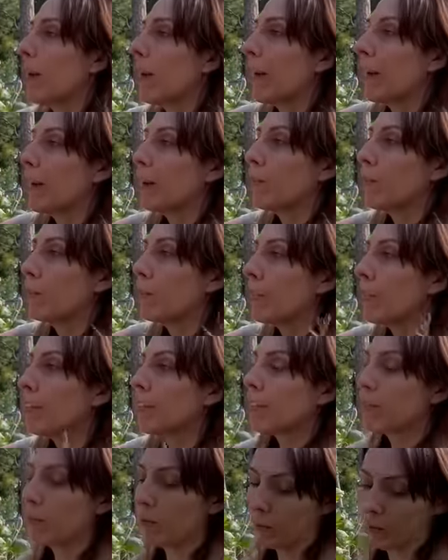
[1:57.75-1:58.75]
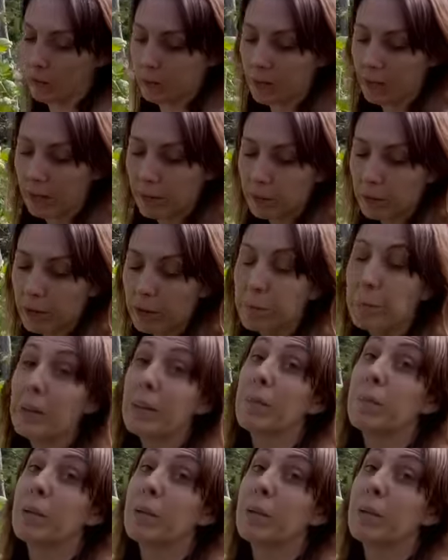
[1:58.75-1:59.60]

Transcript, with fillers: have beans everywhere, I will have bean